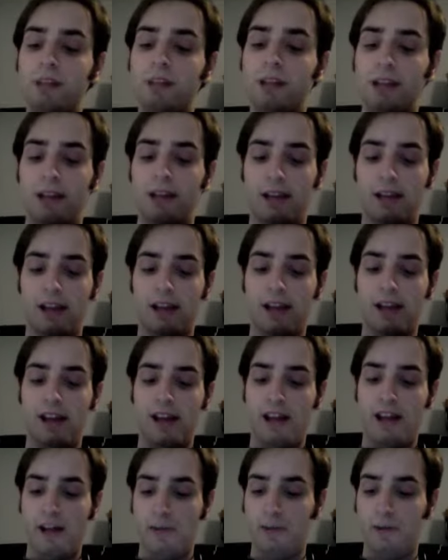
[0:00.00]

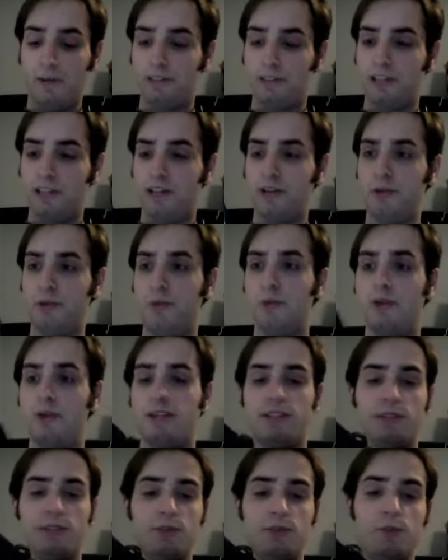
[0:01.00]
I will tell you the
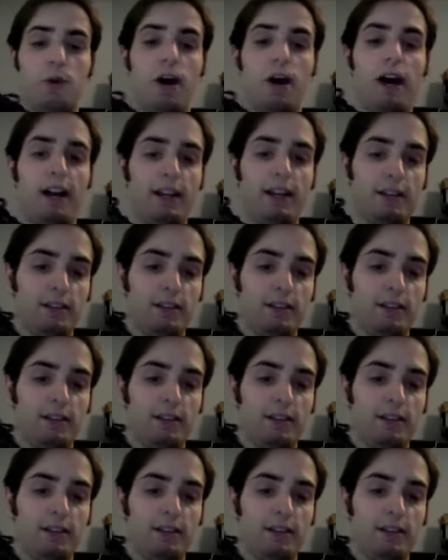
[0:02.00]
reasons why.